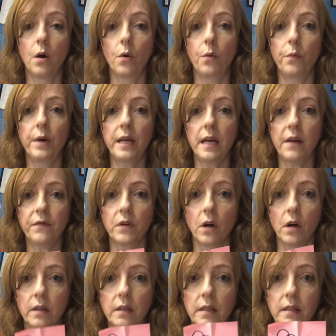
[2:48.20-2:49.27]
We have
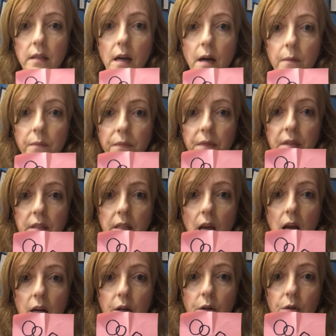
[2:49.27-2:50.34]
got some
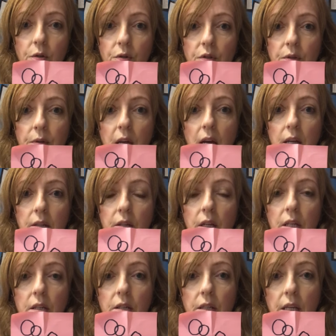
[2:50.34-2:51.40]
circles. So can
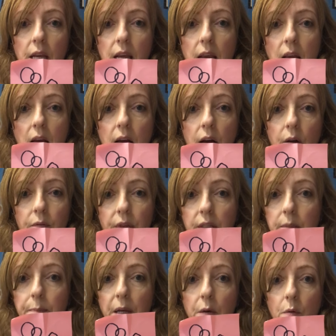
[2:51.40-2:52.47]
you see how there's
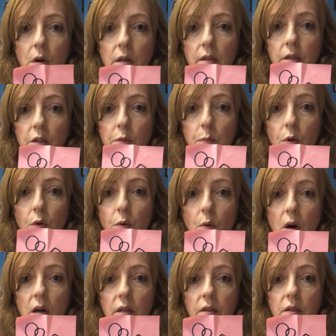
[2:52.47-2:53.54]
big ones, small
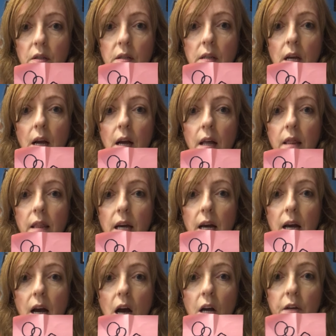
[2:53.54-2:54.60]
ones,
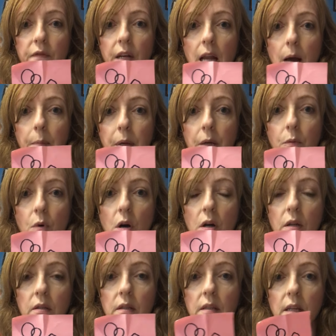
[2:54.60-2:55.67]
there are overlapping
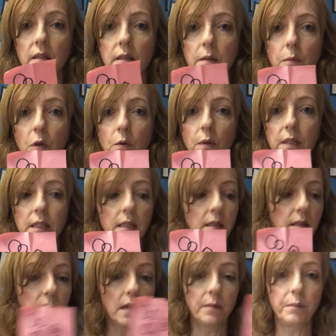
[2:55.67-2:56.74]
ones, there's small ones
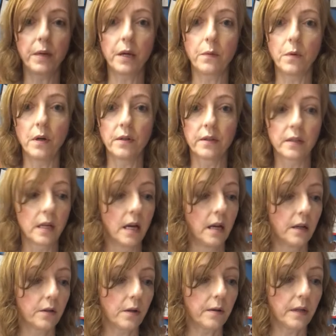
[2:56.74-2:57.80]
inside big ones.
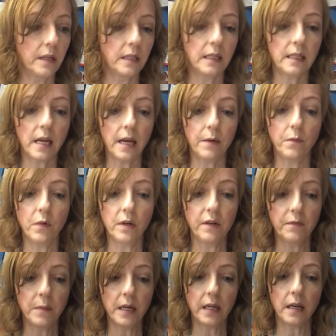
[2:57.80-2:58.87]
So I'm going to take one of
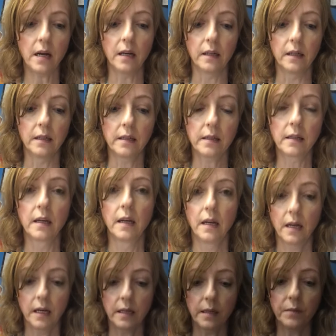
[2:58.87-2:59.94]
my colours,
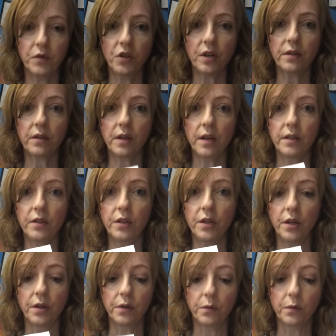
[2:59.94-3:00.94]
and I'm just going to use